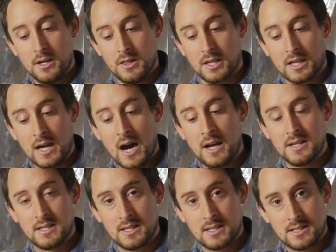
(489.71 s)
the cut
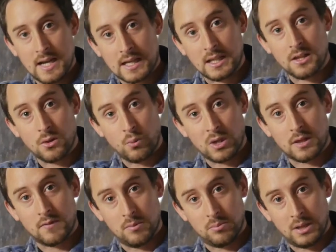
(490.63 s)
is exactly the width
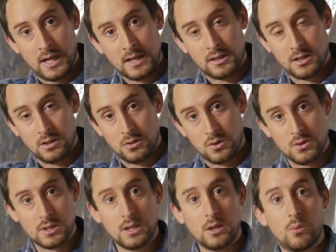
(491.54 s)
of the blade that you're
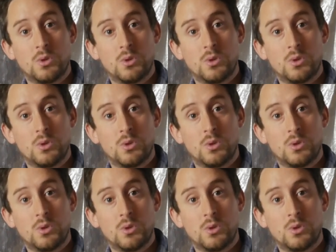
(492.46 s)
using,